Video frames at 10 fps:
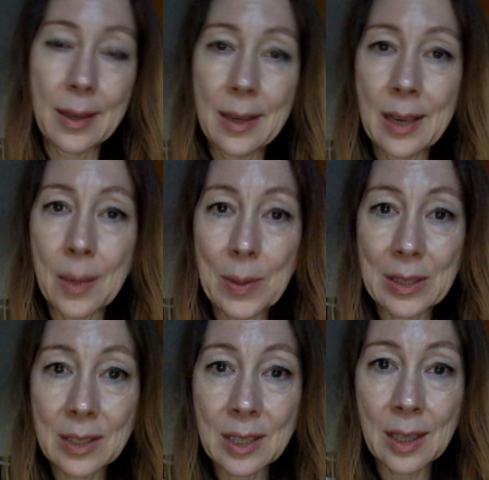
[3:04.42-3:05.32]
it can be
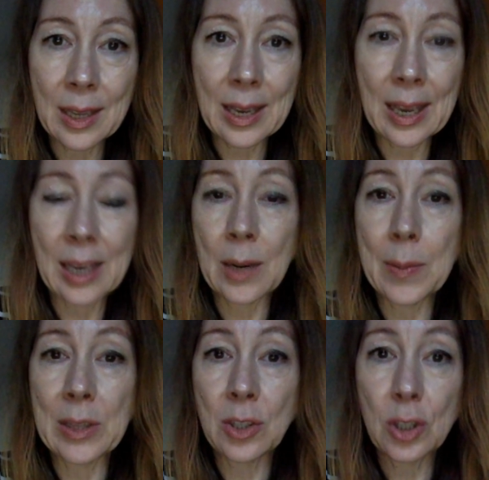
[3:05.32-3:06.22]
silly, it can
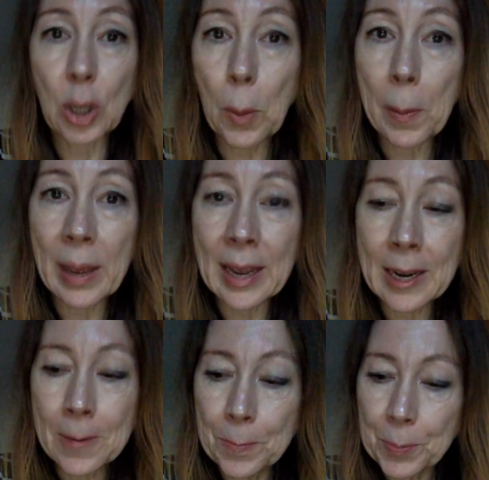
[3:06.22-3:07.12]
be
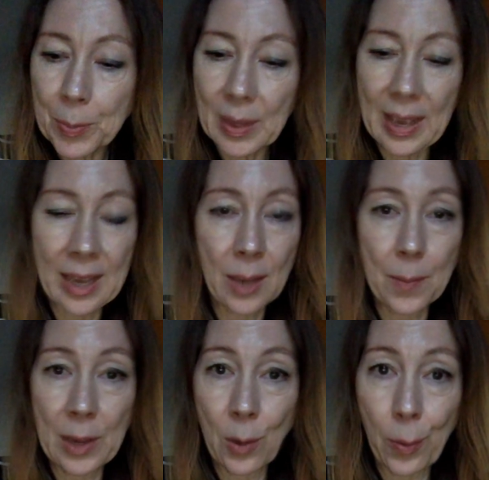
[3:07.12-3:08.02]
stupid, it can
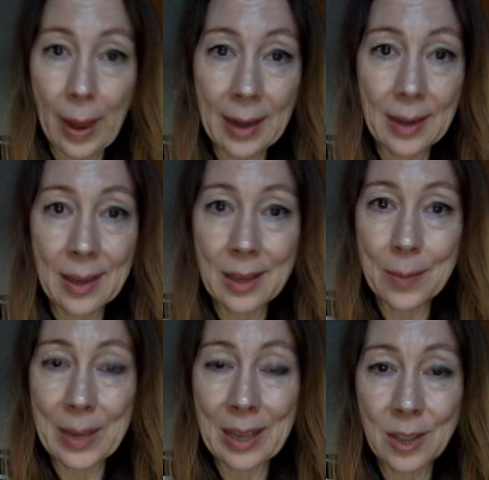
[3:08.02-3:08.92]
be great, it can
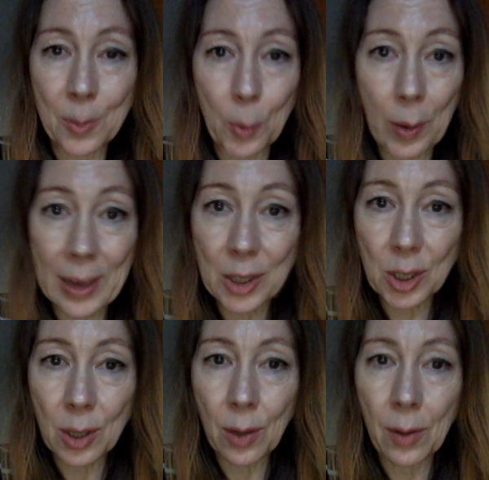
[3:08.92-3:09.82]
be
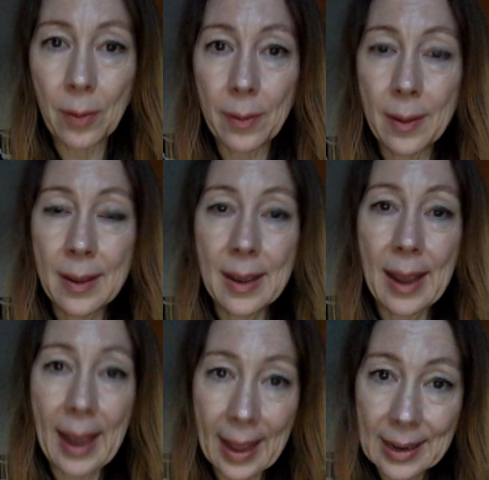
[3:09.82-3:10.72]
inspirational,
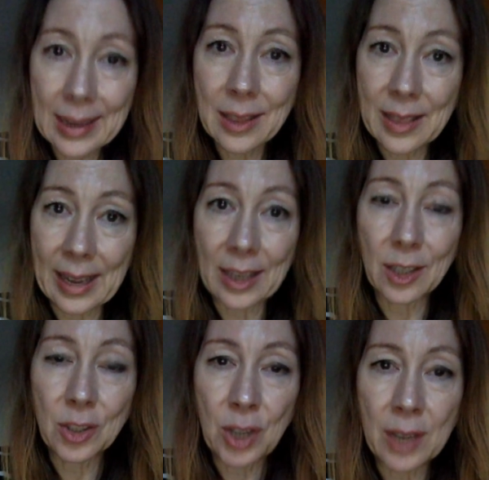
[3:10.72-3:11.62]
anything.
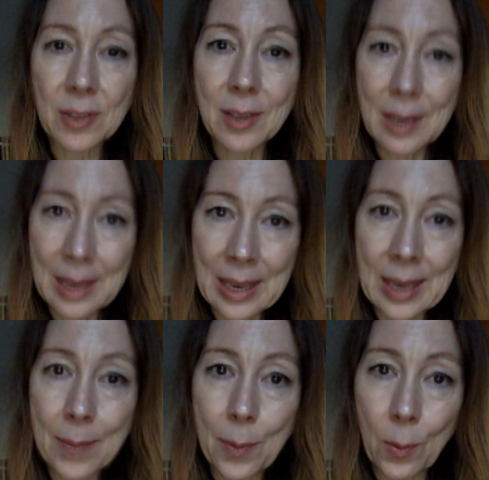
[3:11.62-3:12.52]
Just
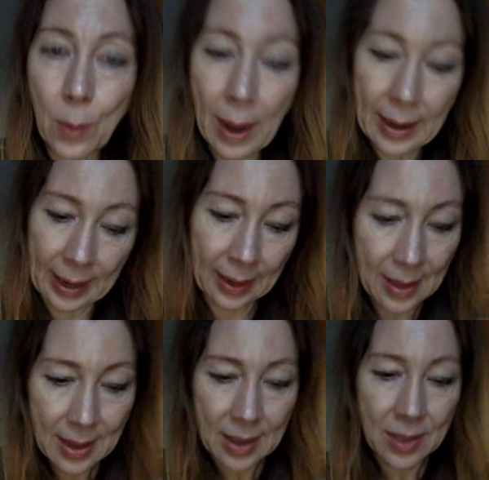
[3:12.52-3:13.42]
keep writing.
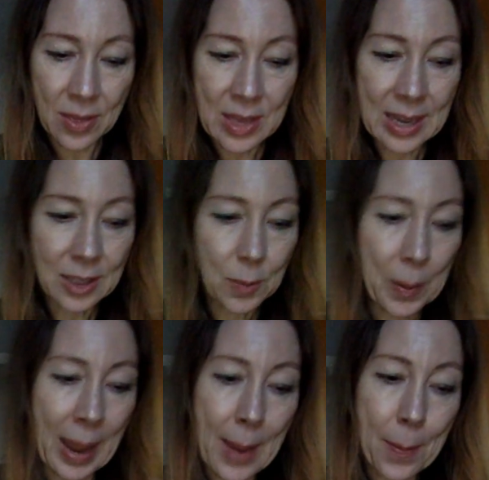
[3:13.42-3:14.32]
This
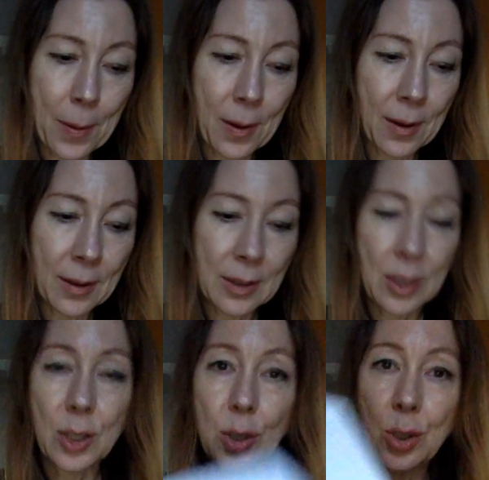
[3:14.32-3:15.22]
paper
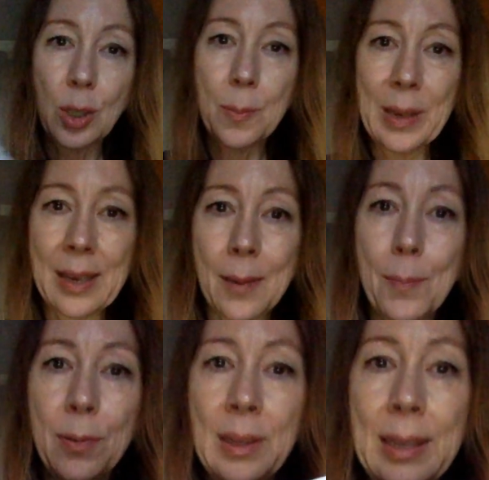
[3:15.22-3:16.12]
should be
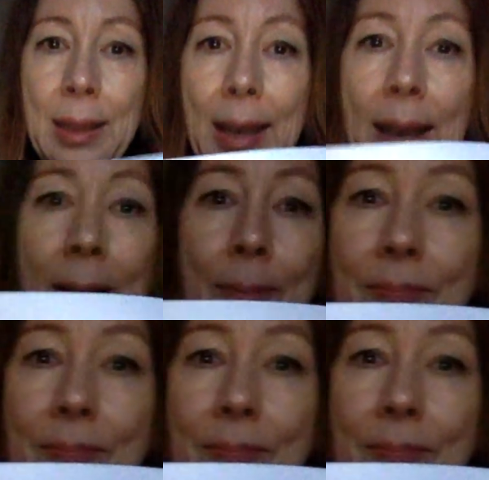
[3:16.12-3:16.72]
completely